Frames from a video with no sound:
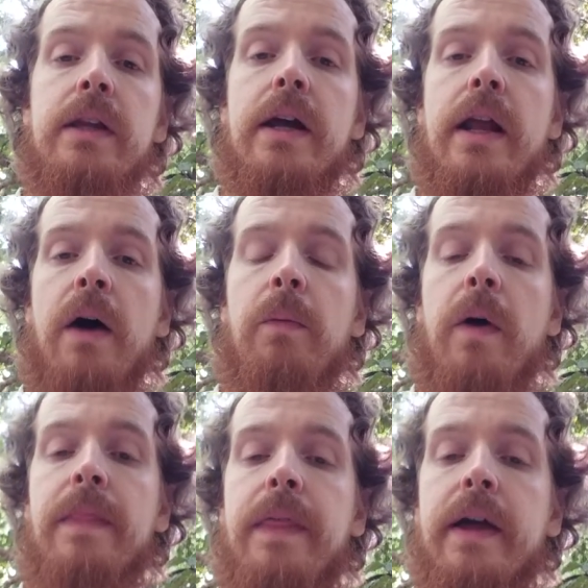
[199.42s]
Now,
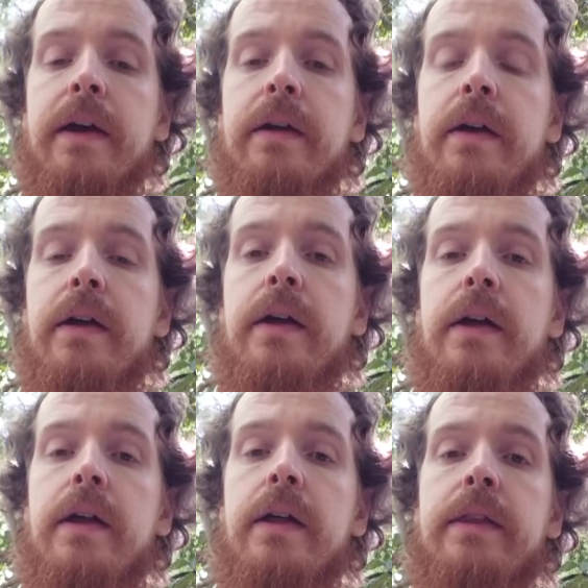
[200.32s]
one thing
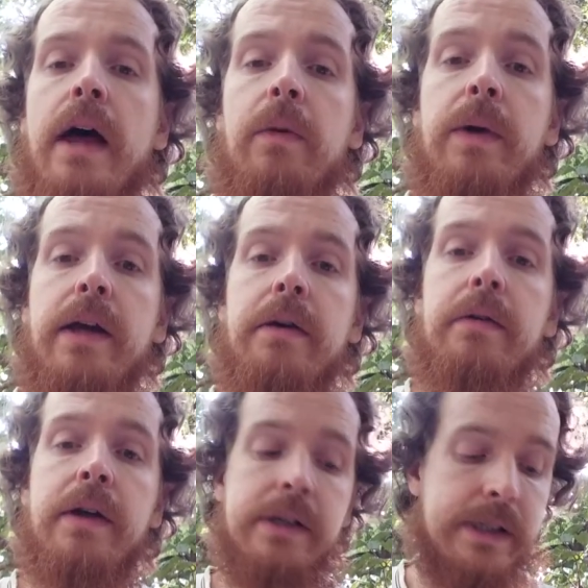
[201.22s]
that we
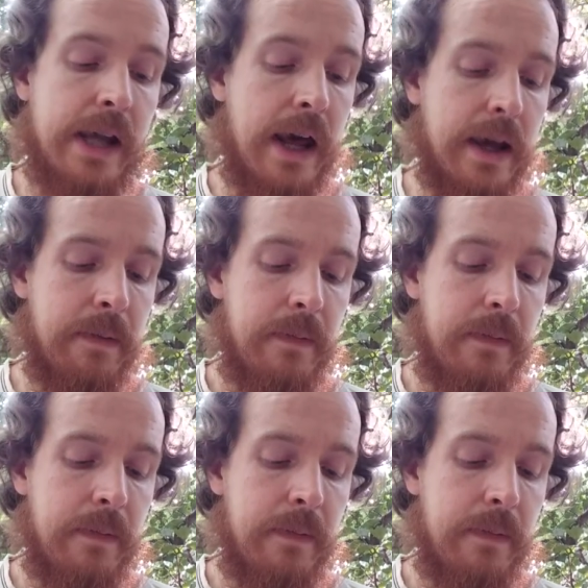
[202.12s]
can say